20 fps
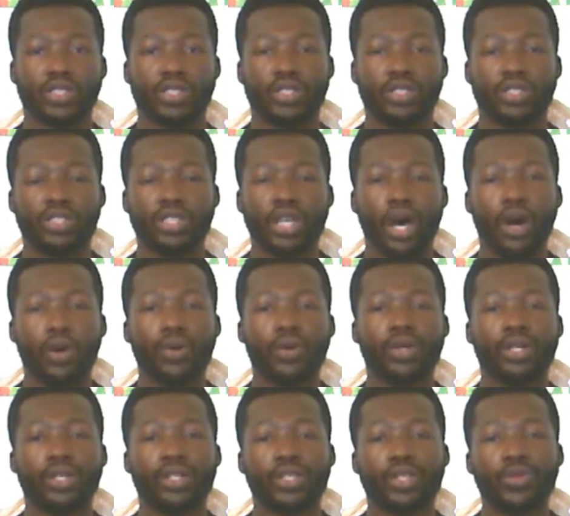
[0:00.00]

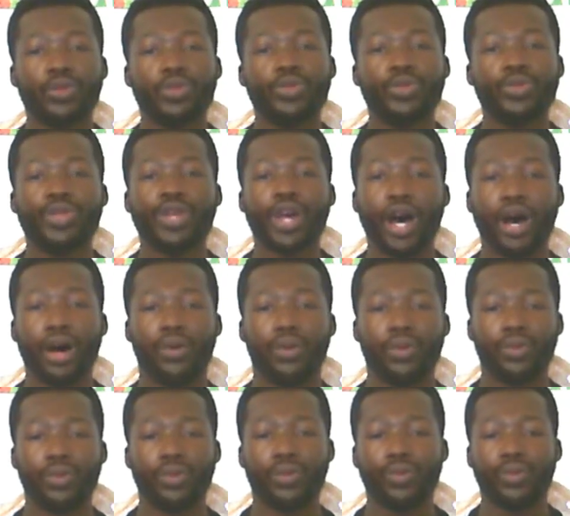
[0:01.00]
So you
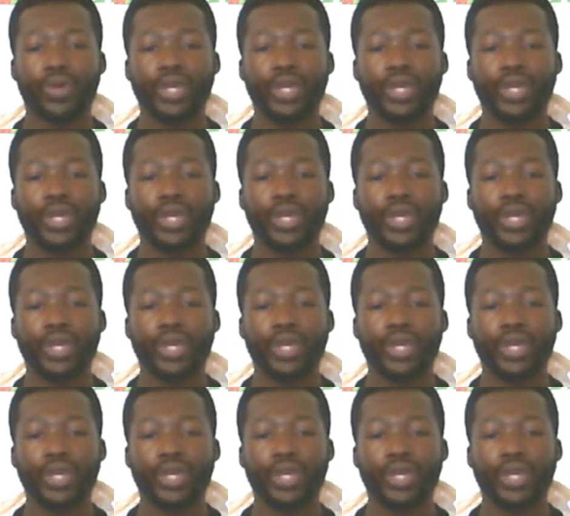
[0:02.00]
know